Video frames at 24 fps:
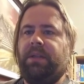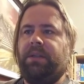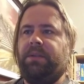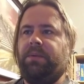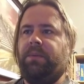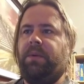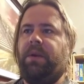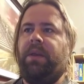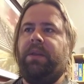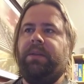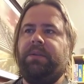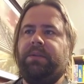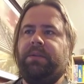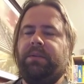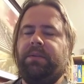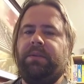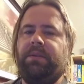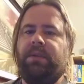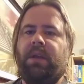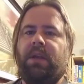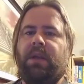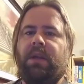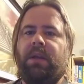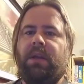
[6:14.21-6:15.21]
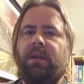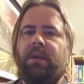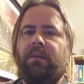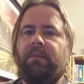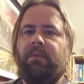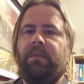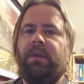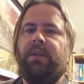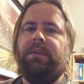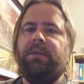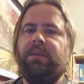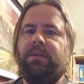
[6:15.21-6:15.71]
That's why this is
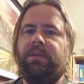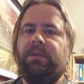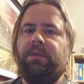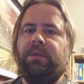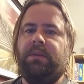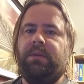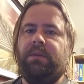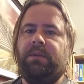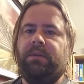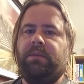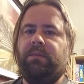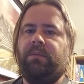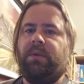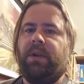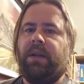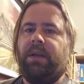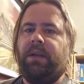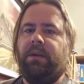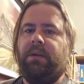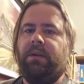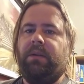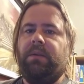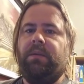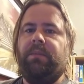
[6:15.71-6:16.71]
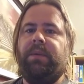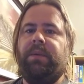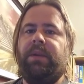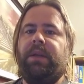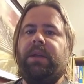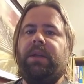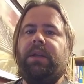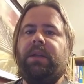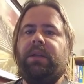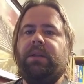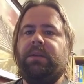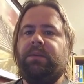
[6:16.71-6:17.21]
mentioned right here at the beginning.